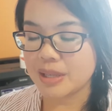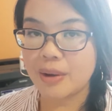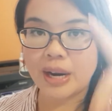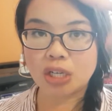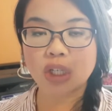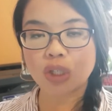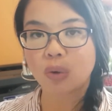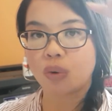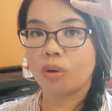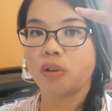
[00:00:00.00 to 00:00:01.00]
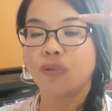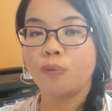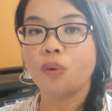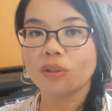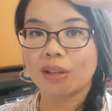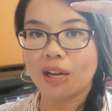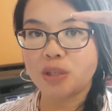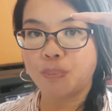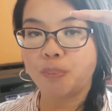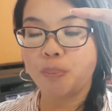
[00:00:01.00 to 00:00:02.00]
I would actually just order the
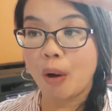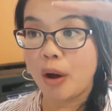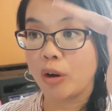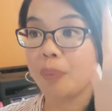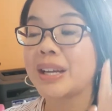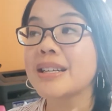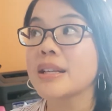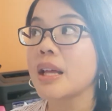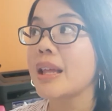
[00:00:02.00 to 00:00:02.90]
full-size bottle because